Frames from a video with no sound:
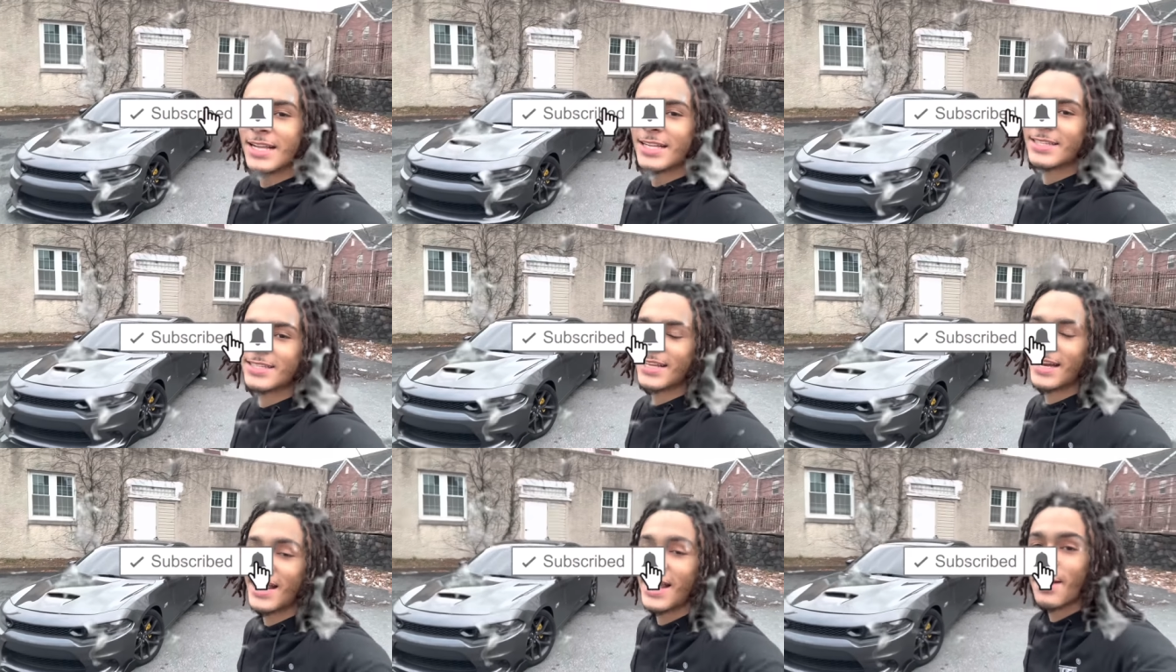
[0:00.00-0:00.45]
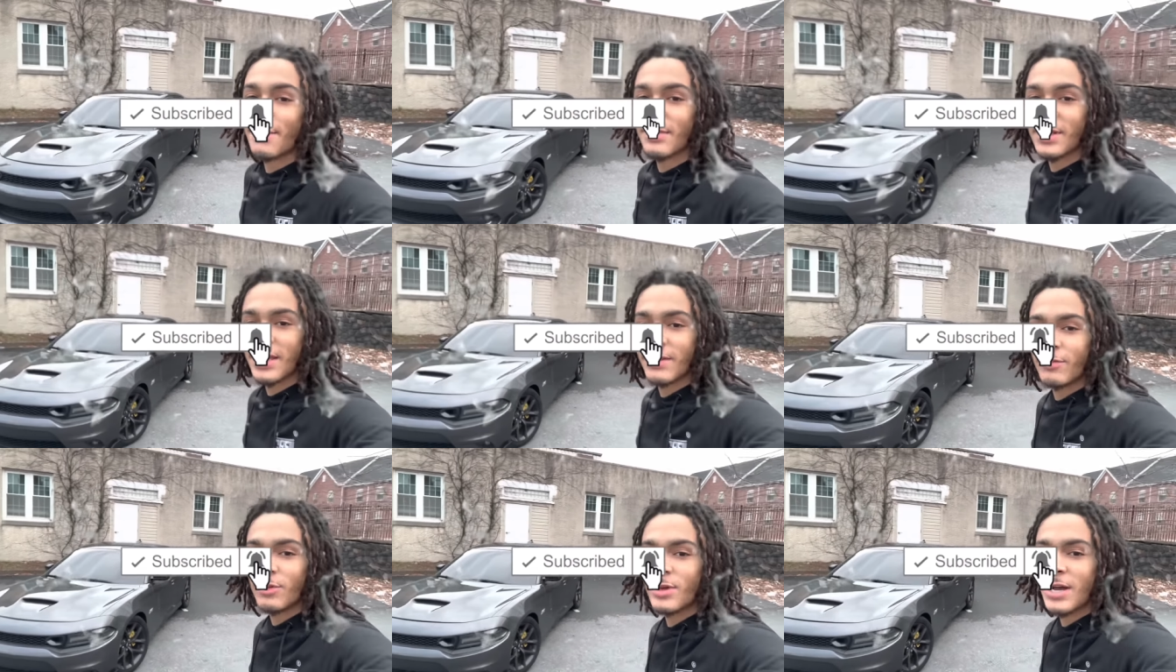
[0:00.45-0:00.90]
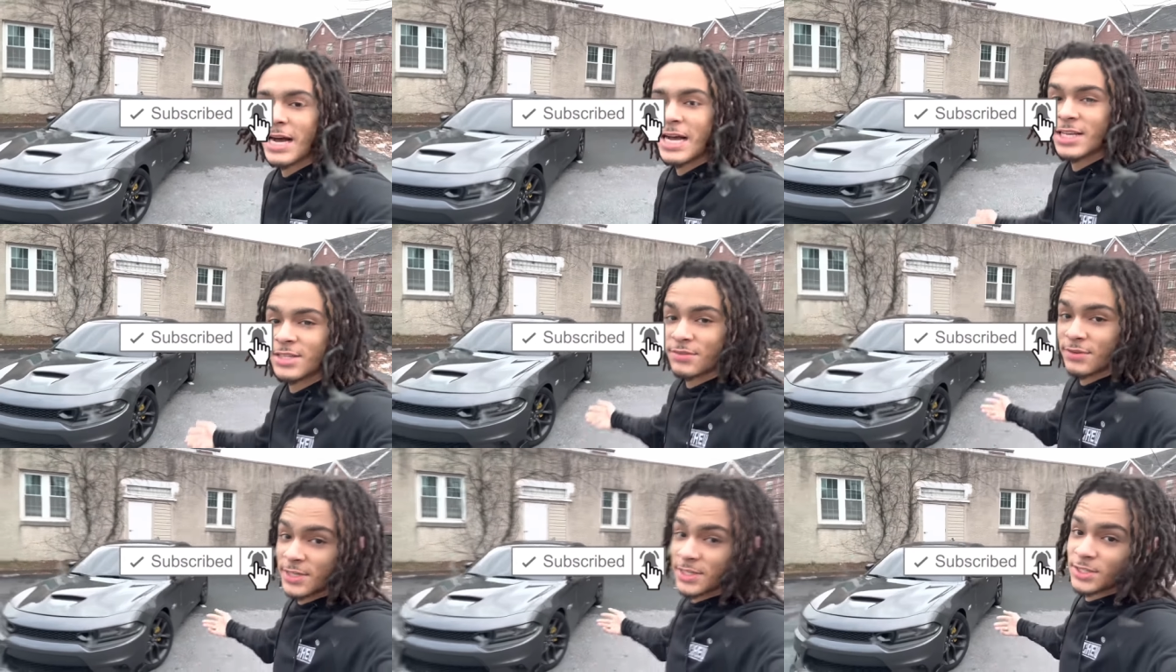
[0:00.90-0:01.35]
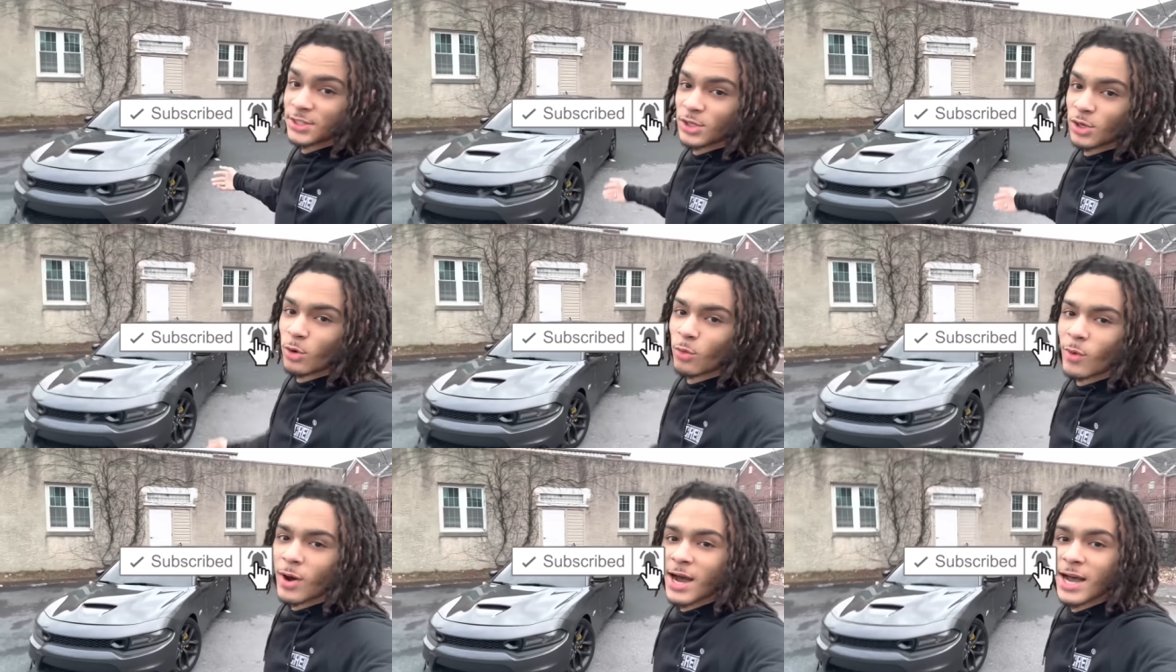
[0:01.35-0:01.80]
Today, I'm going to give you guys reasons
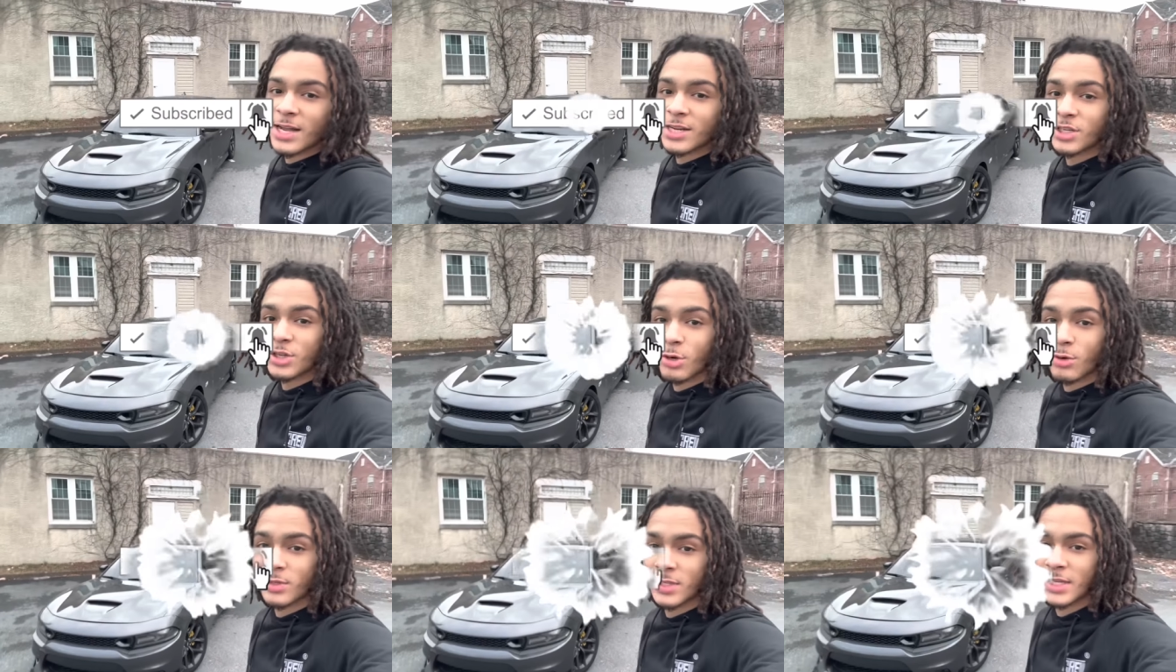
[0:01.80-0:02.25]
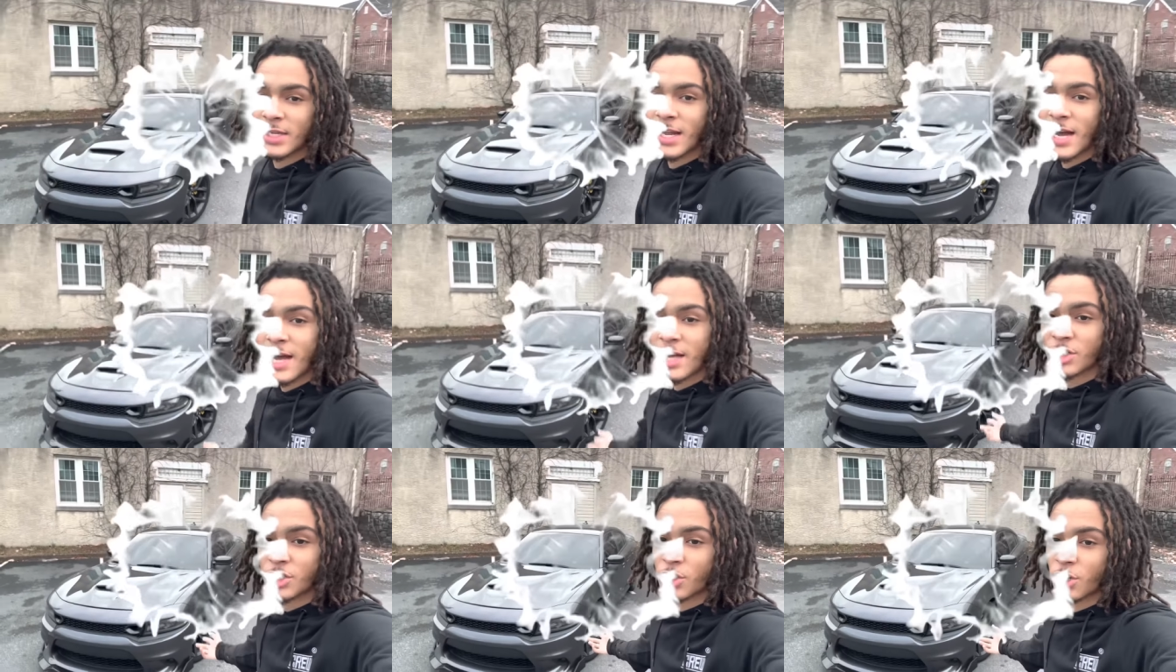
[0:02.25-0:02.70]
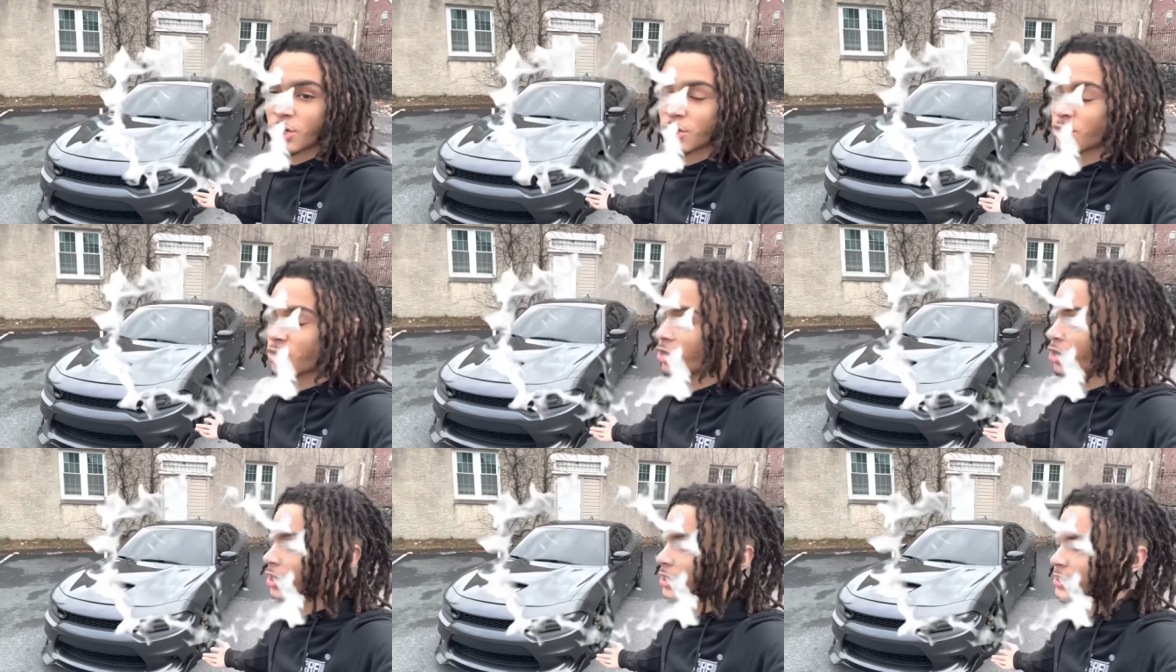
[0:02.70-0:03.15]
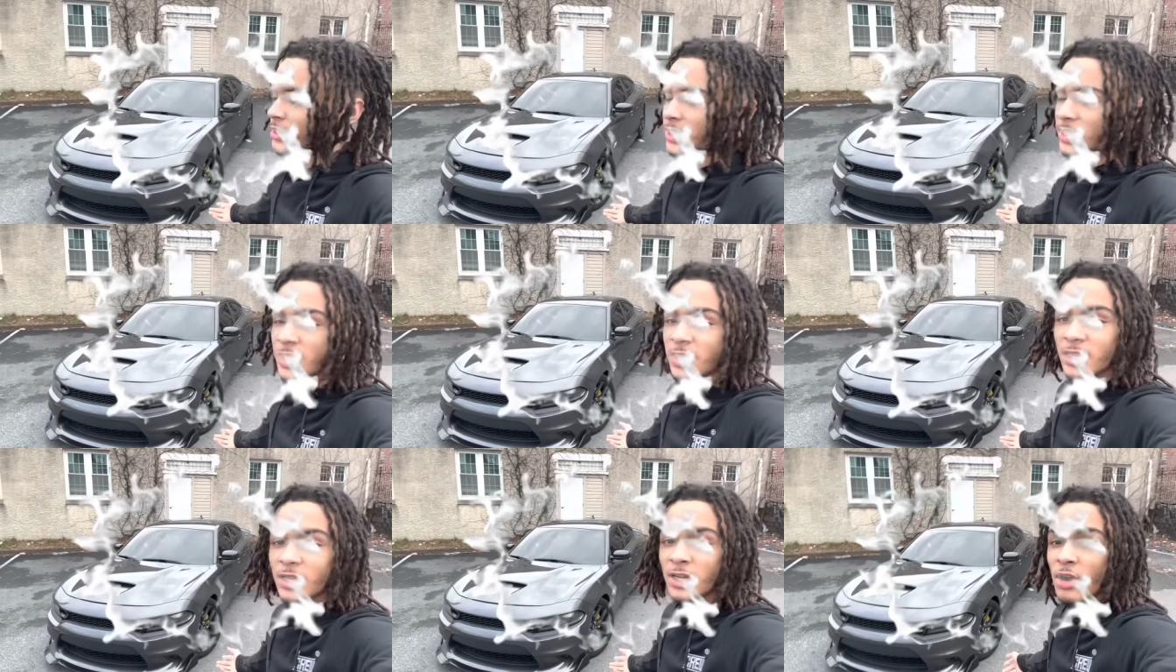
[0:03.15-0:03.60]
on why I chose the Dodge Charger
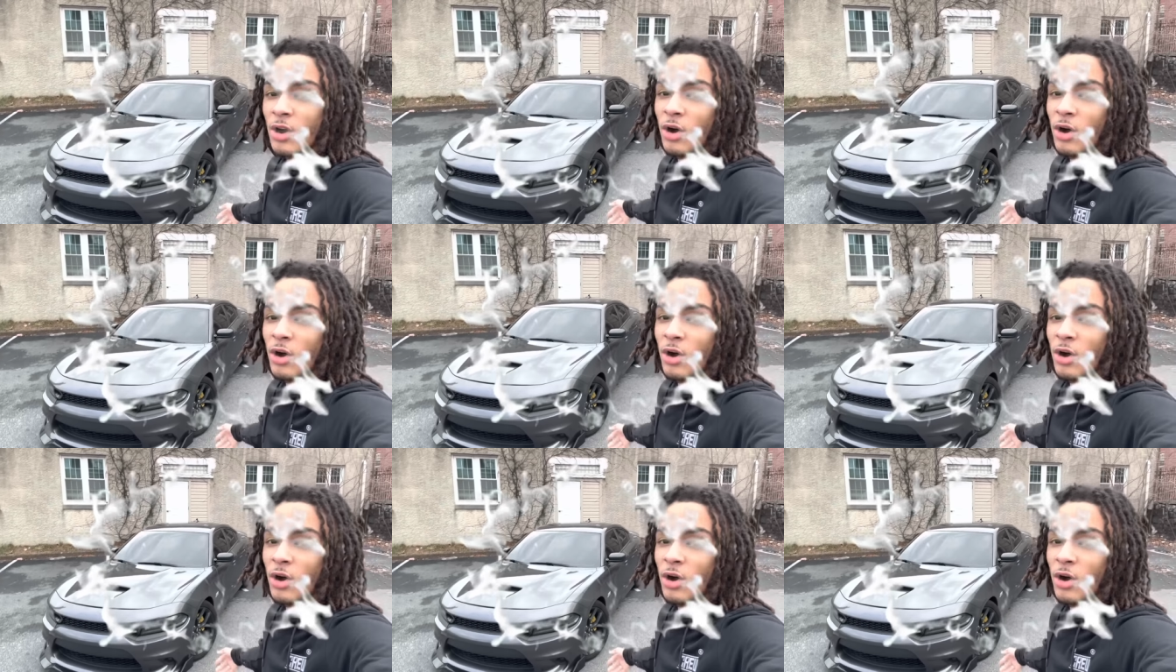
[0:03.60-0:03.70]
RT